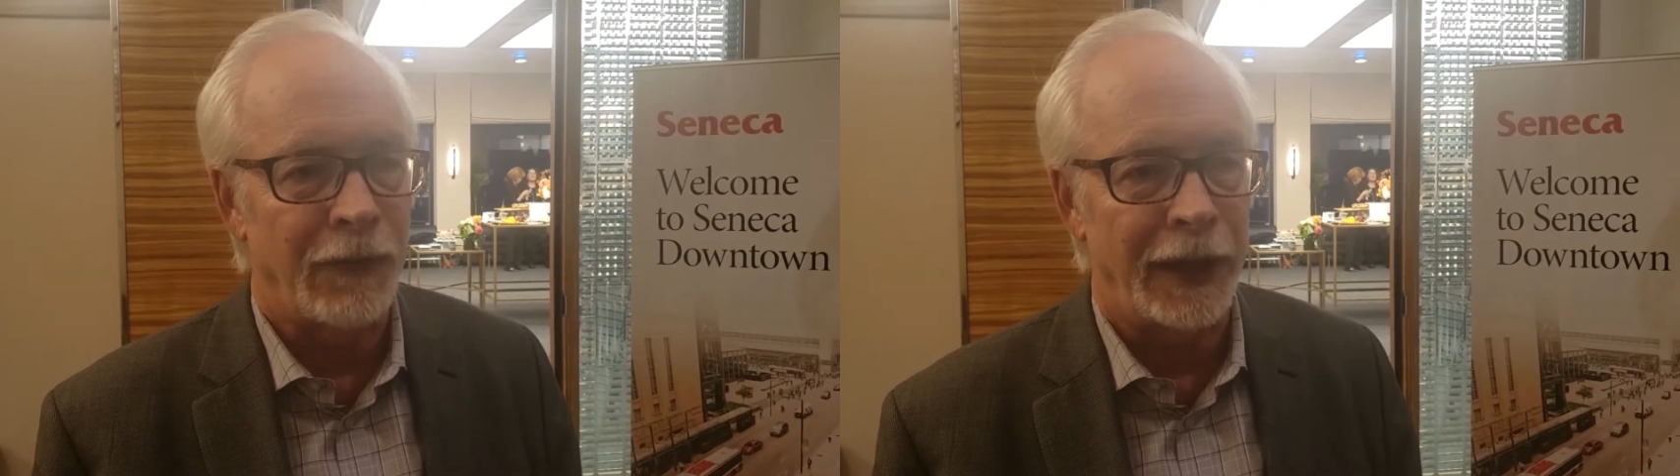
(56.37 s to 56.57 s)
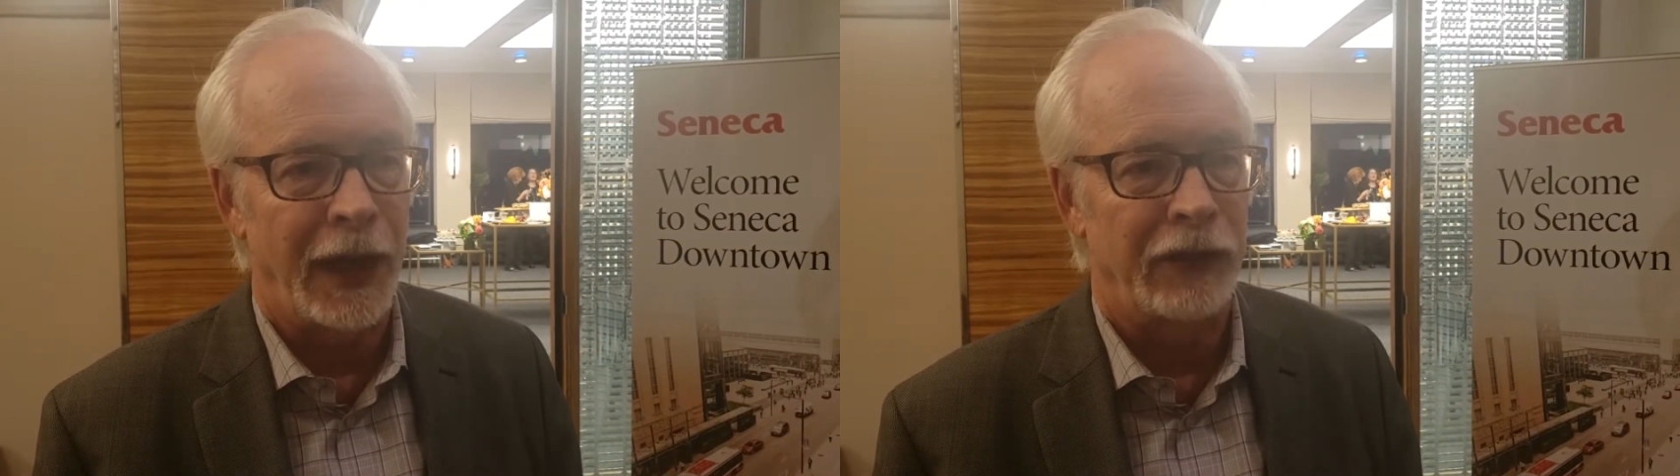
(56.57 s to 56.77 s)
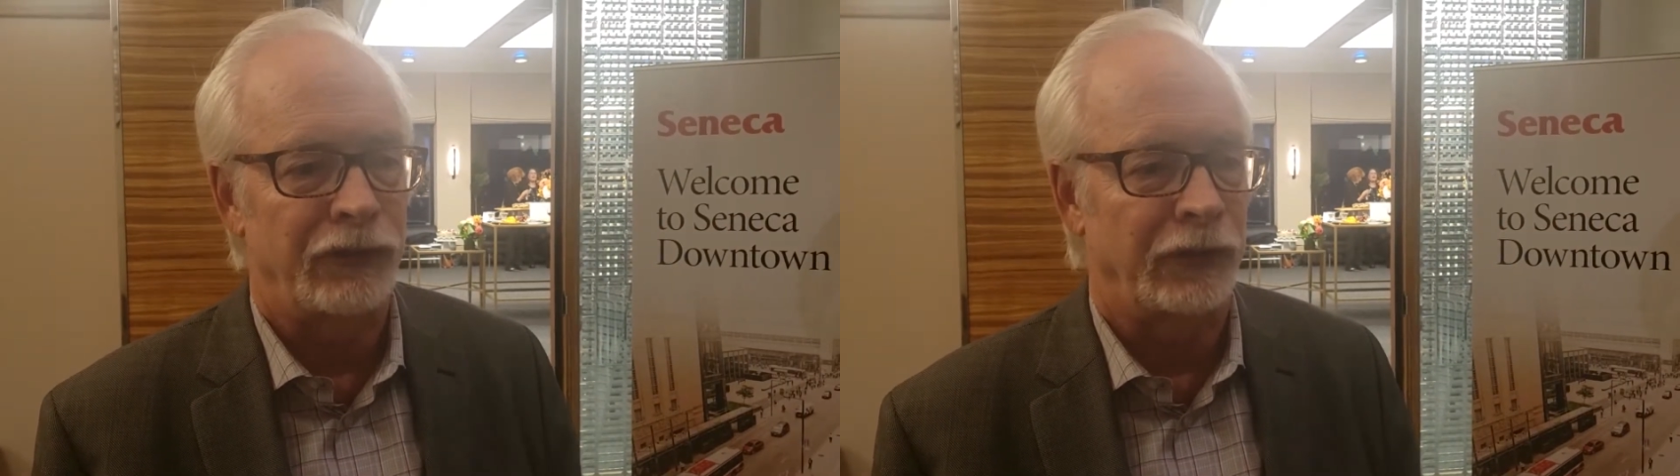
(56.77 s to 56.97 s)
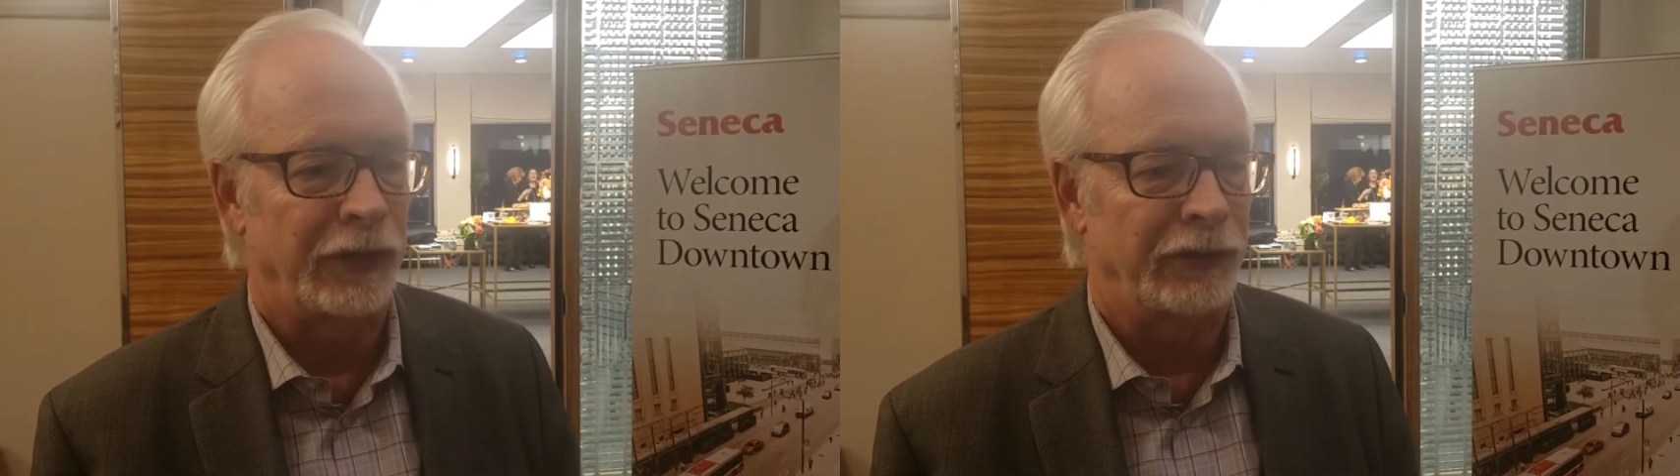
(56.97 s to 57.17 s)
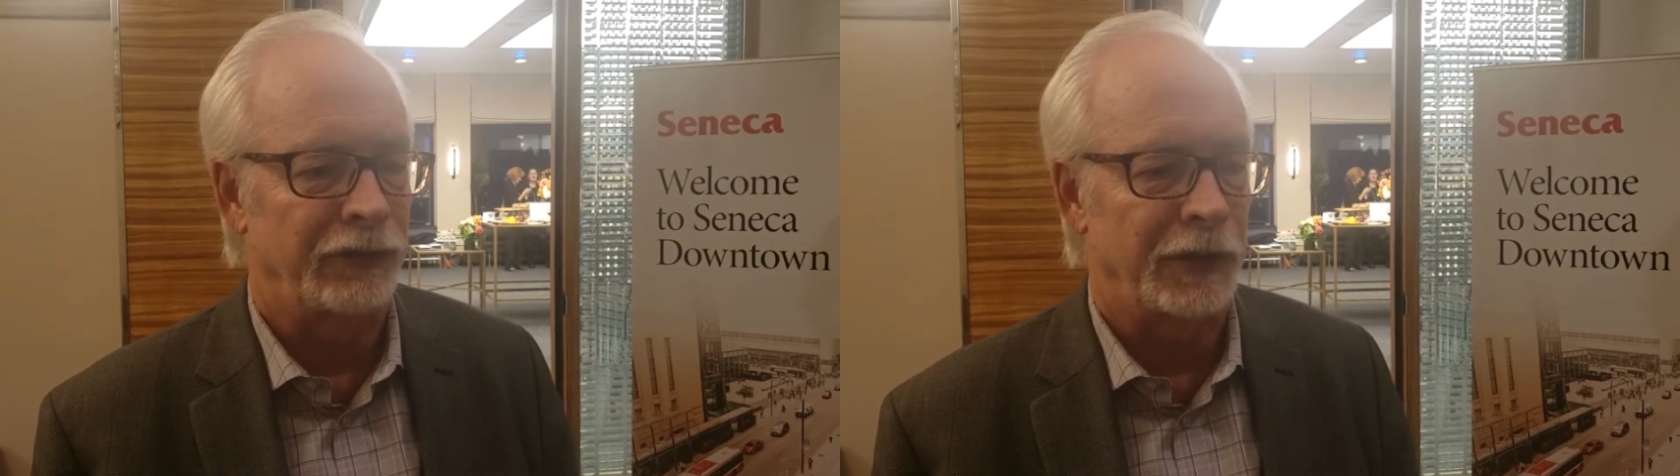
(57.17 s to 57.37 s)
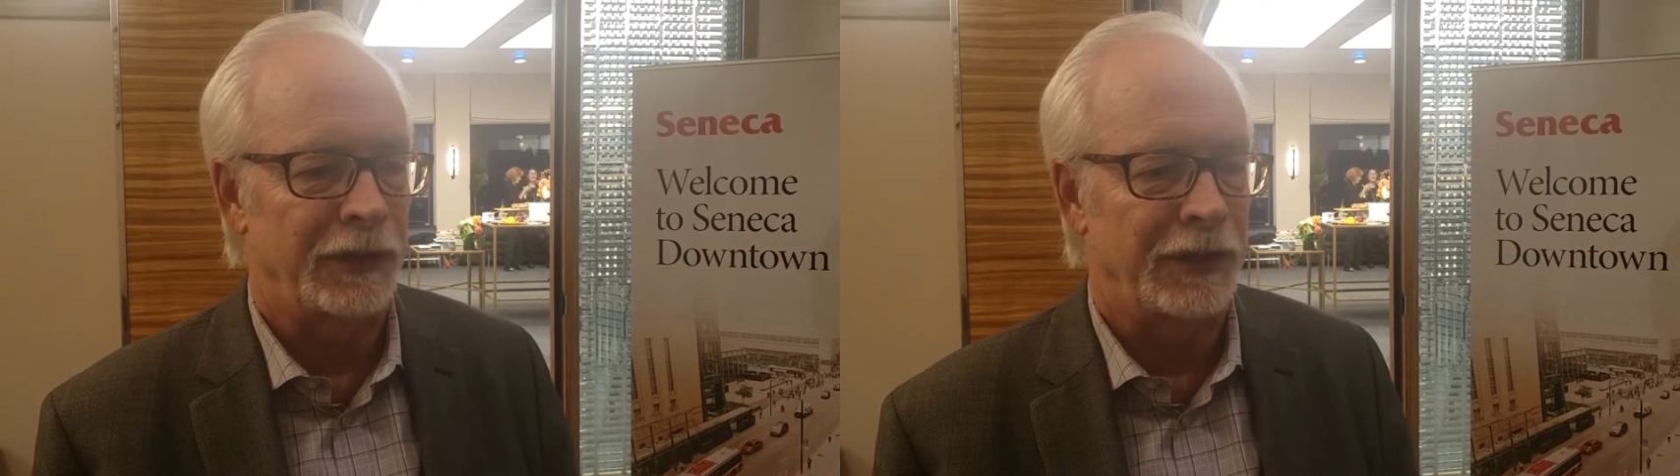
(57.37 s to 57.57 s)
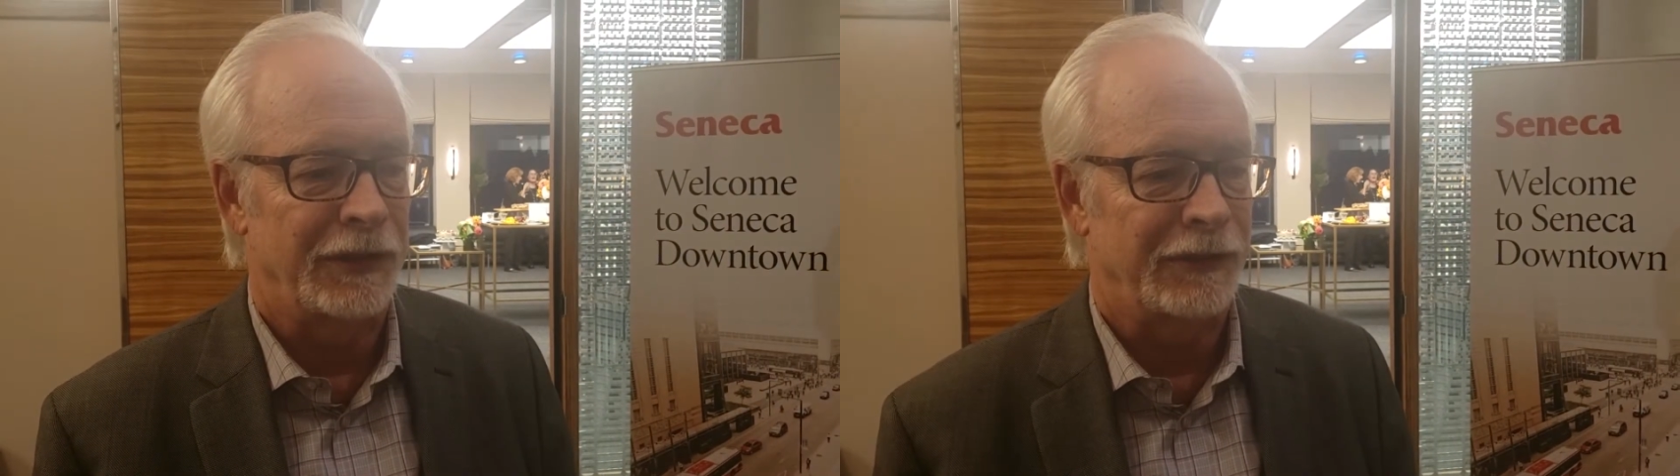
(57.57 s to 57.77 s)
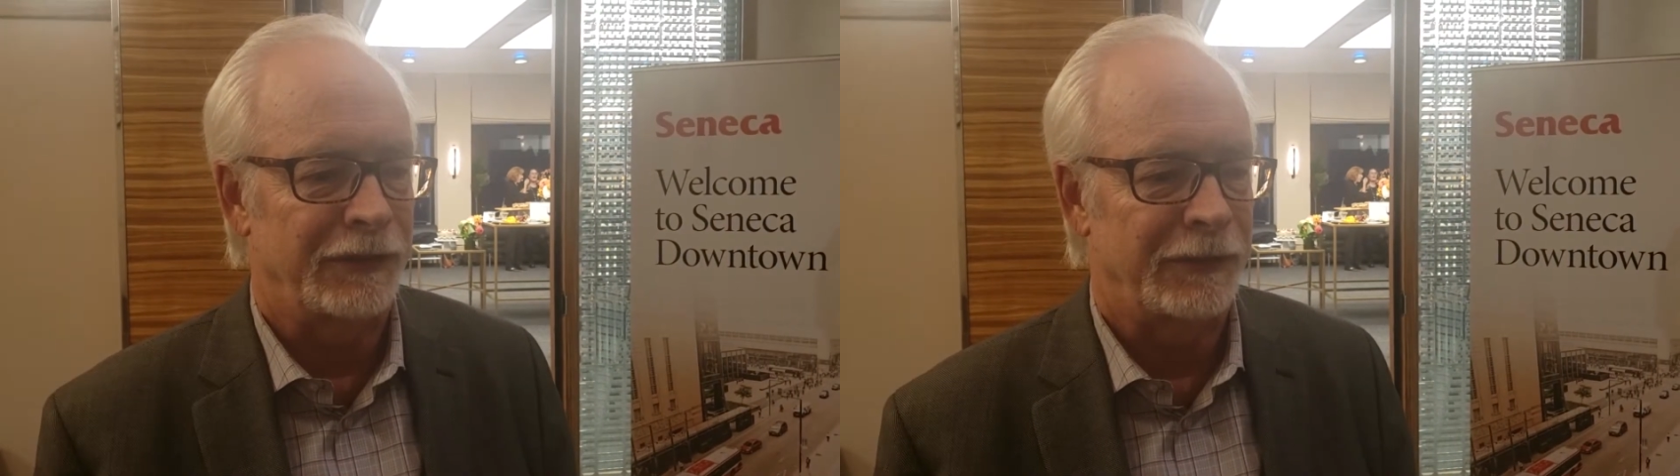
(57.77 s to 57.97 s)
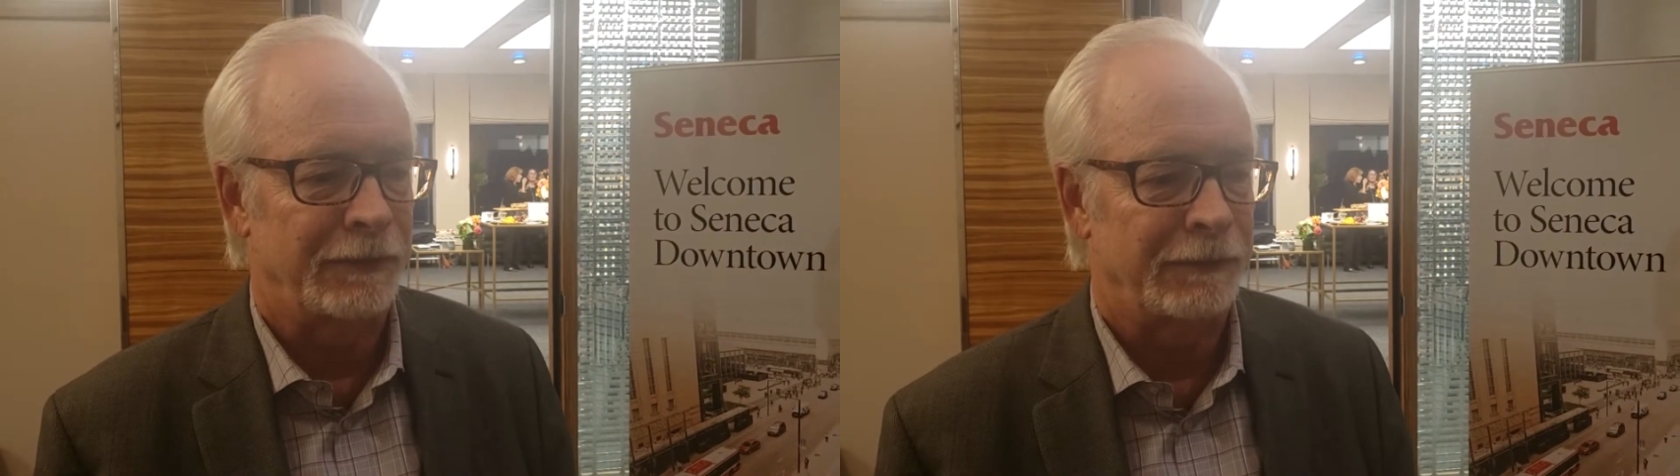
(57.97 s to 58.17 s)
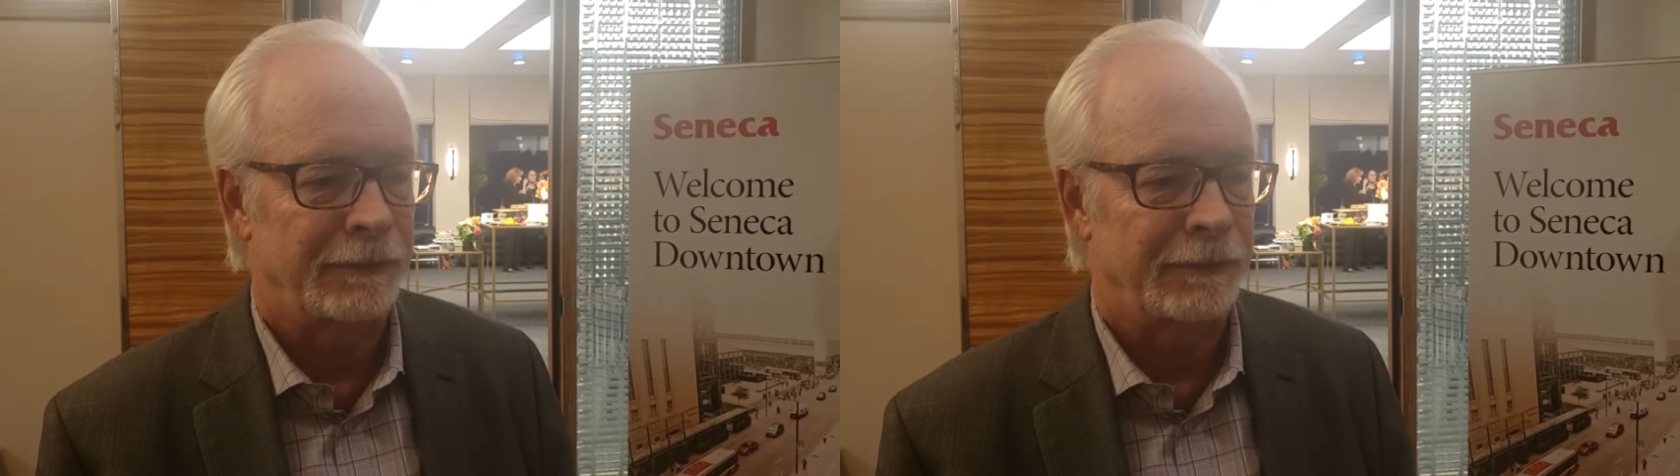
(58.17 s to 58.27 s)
financial district is,